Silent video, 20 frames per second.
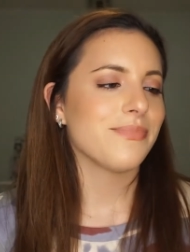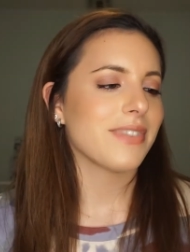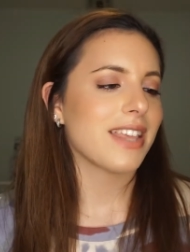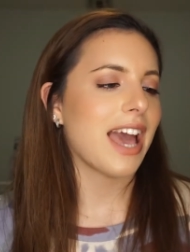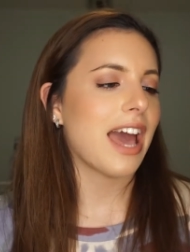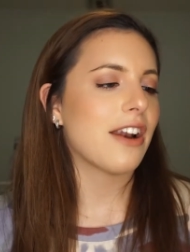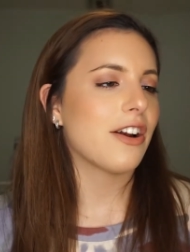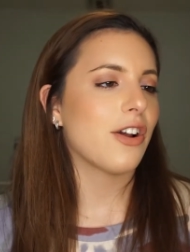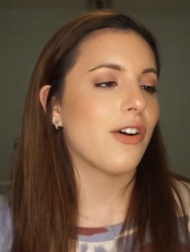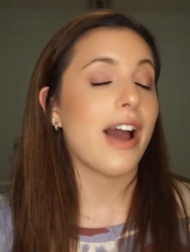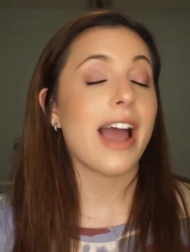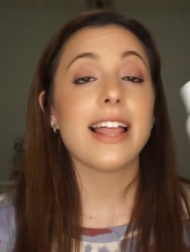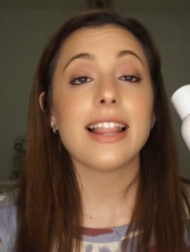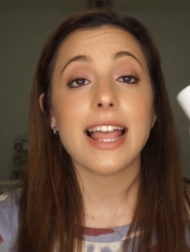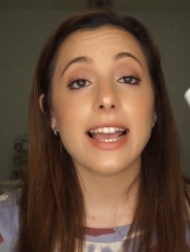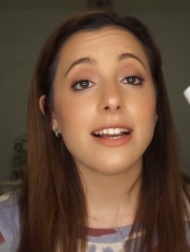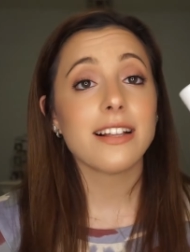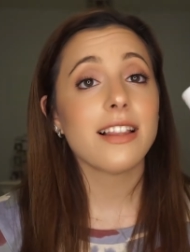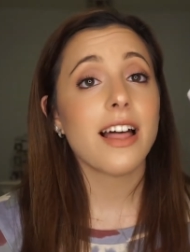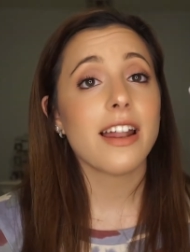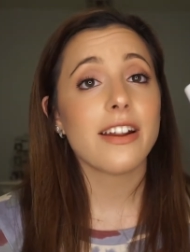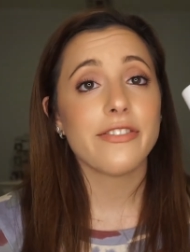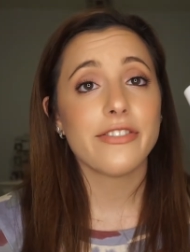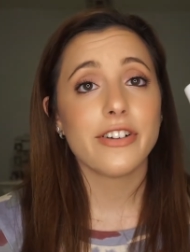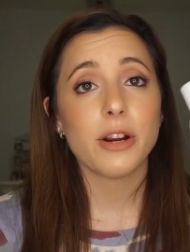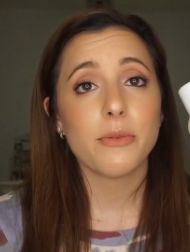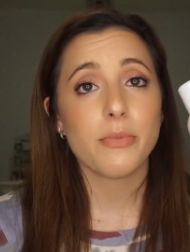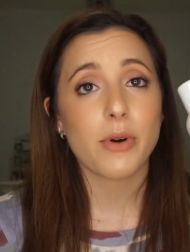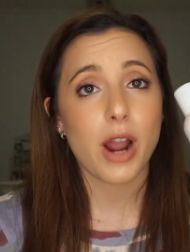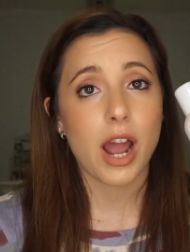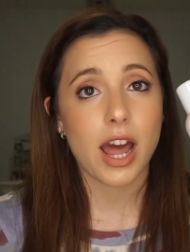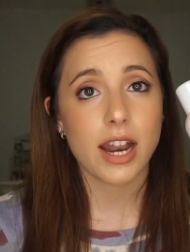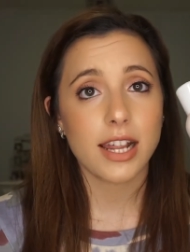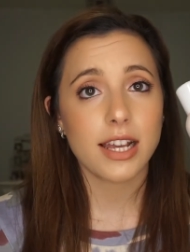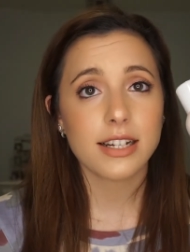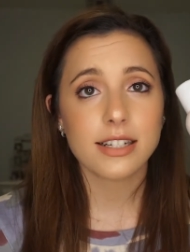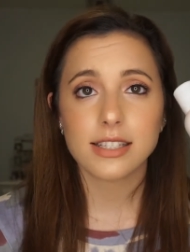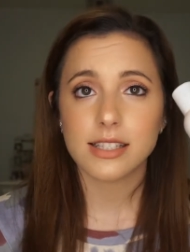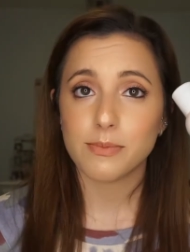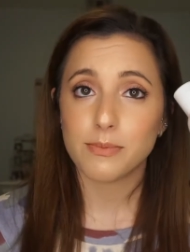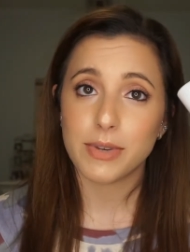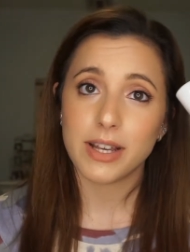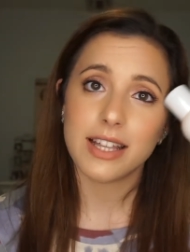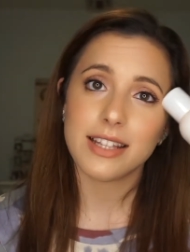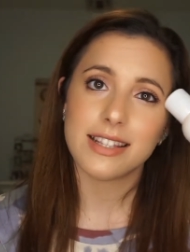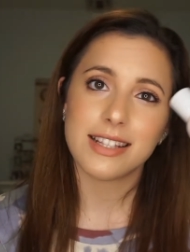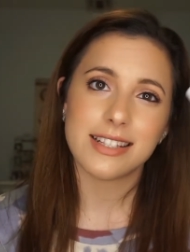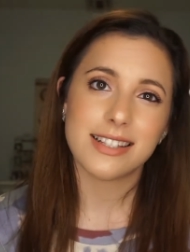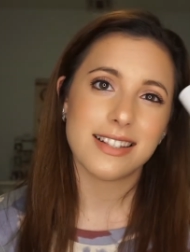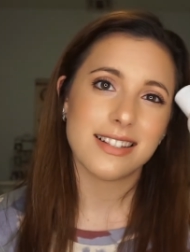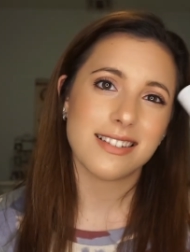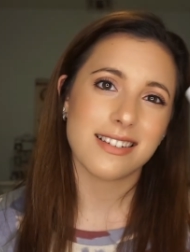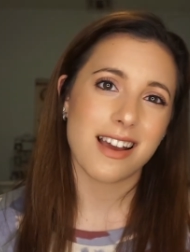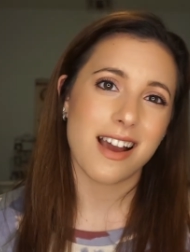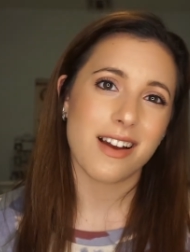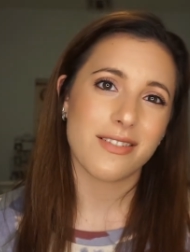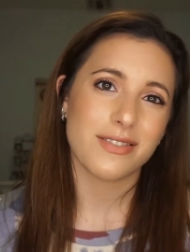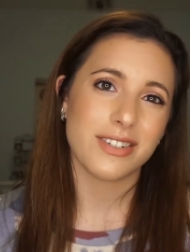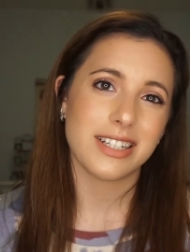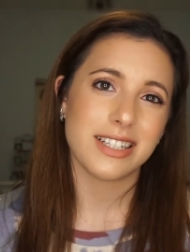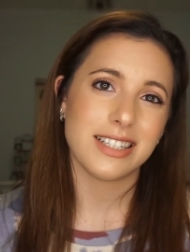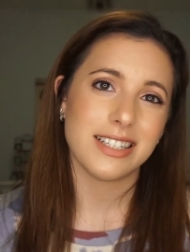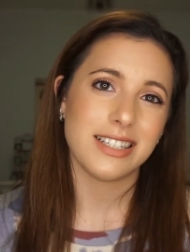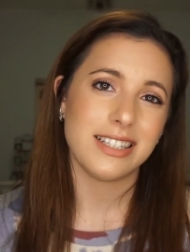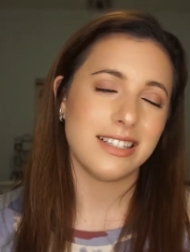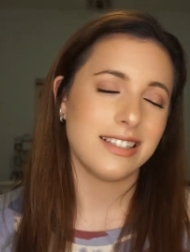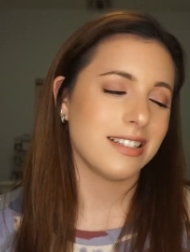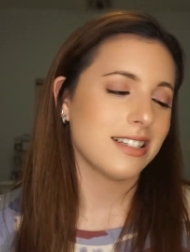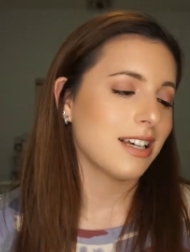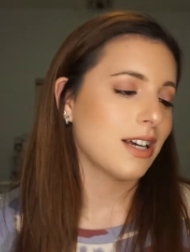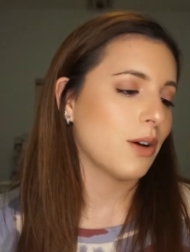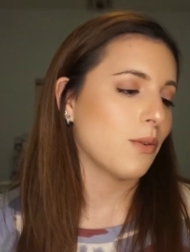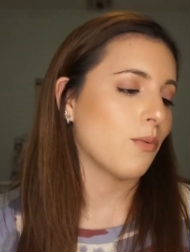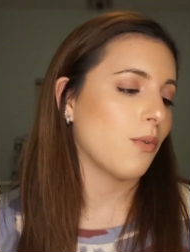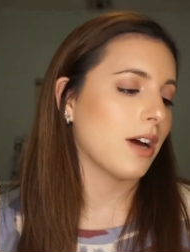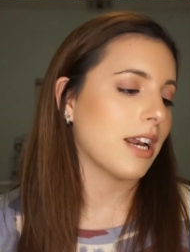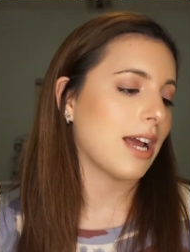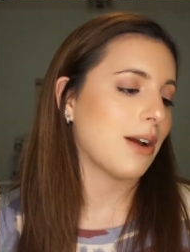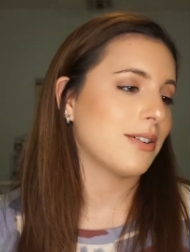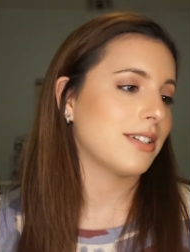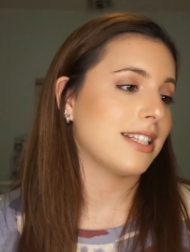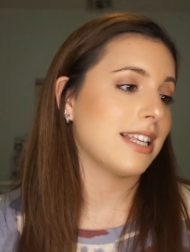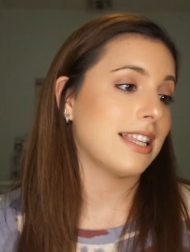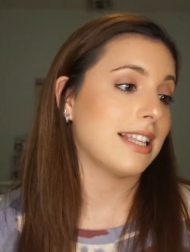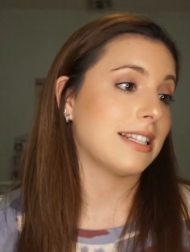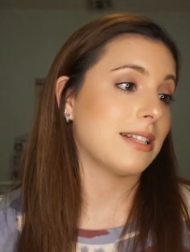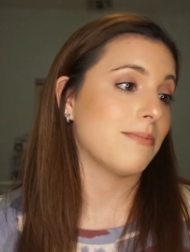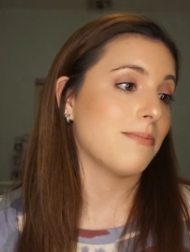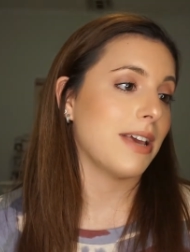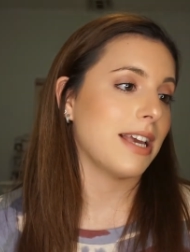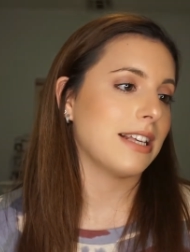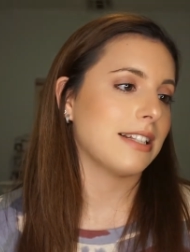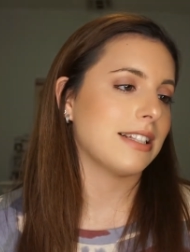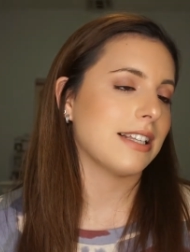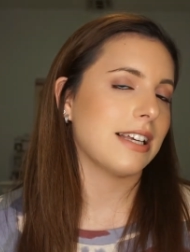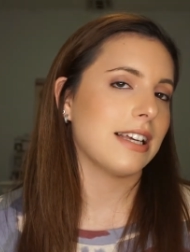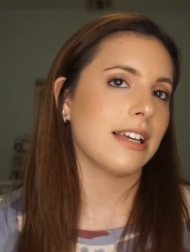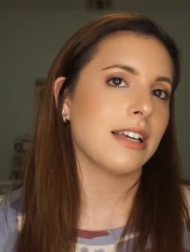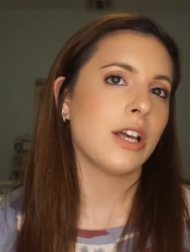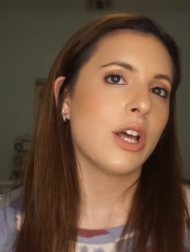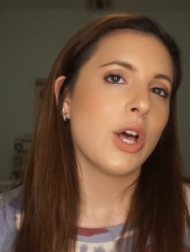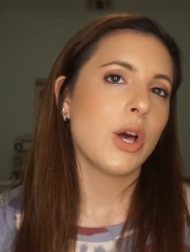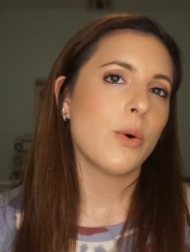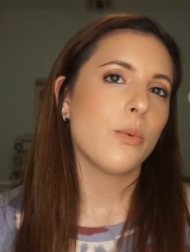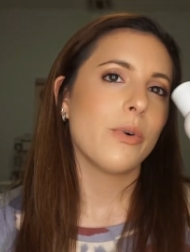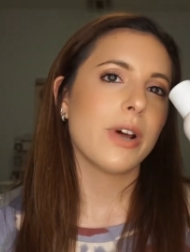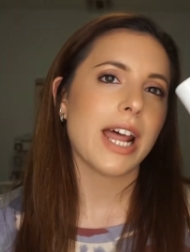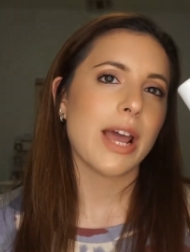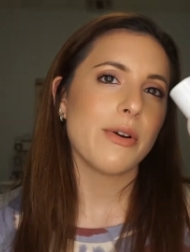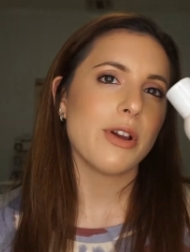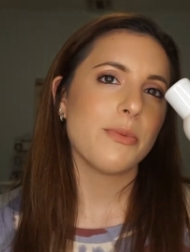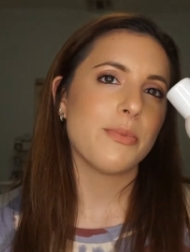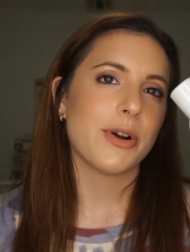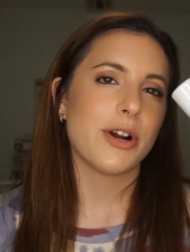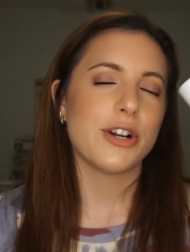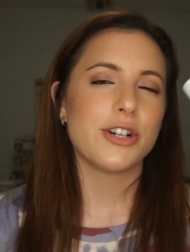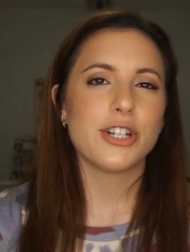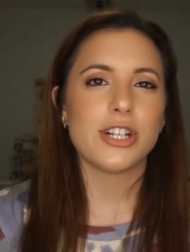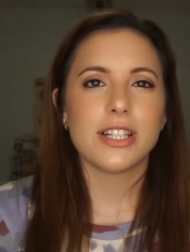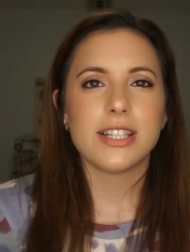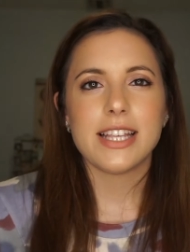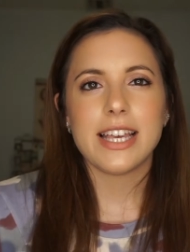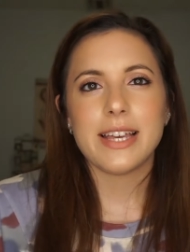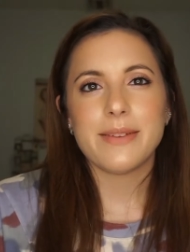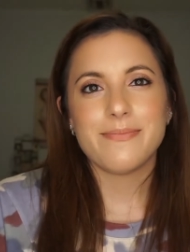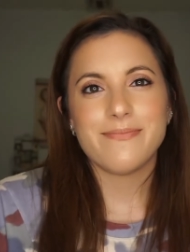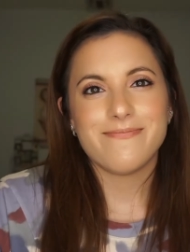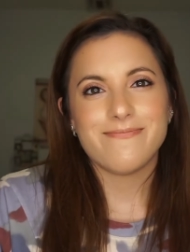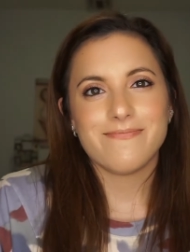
I don't know. I like a lot of Verb products, but this is not really one I would say that's amazing. Would I repurchase it?